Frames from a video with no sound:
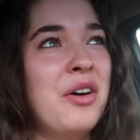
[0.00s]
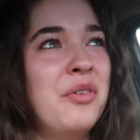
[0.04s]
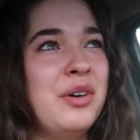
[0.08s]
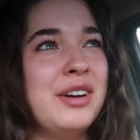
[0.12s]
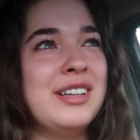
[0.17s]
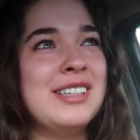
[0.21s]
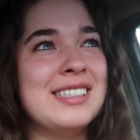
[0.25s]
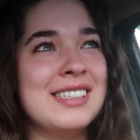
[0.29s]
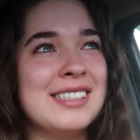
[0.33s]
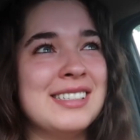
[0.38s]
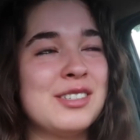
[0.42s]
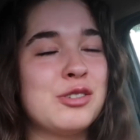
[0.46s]

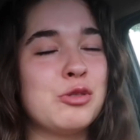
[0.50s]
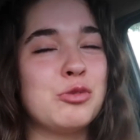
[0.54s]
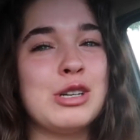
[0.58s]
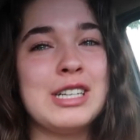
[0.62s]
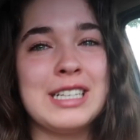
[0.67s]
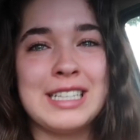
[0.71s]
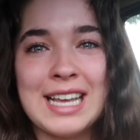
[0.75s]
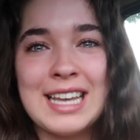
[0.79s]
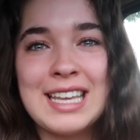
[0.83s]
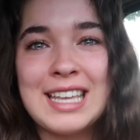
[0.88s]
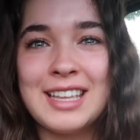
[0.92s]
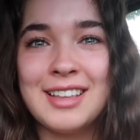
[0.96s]
which is
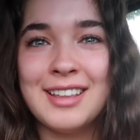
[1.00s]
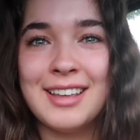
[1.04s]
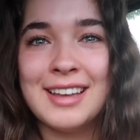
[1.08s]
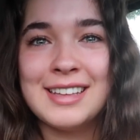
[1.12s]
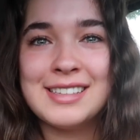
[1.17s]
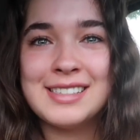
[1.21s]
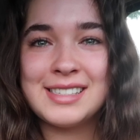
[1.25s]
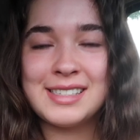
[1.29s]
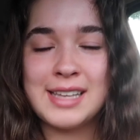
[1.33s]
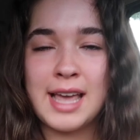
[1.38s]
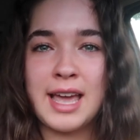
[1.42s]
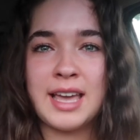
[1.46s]

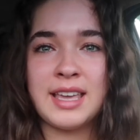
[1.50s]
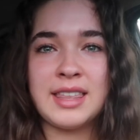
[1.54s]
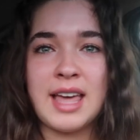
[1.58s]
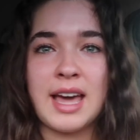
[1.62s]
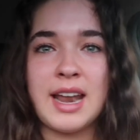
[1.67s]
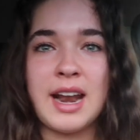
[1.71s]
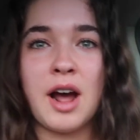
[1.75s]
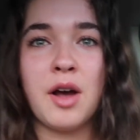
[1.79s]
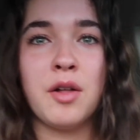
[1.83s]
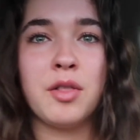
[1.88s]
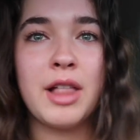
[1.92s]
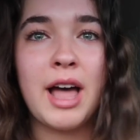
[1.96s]
ridiculous saying
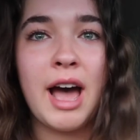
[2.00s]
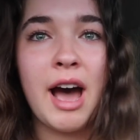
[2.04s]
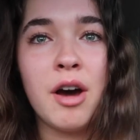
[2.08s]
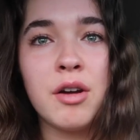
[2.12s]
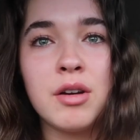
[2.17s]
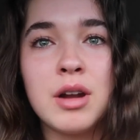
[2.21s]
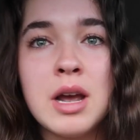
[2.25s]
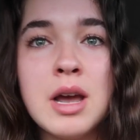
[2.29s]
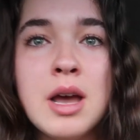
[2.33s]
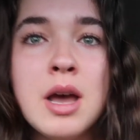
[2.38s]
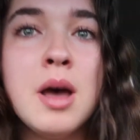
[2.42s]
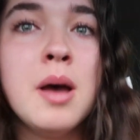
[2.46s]
that out
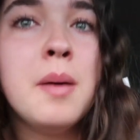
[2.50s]
loud,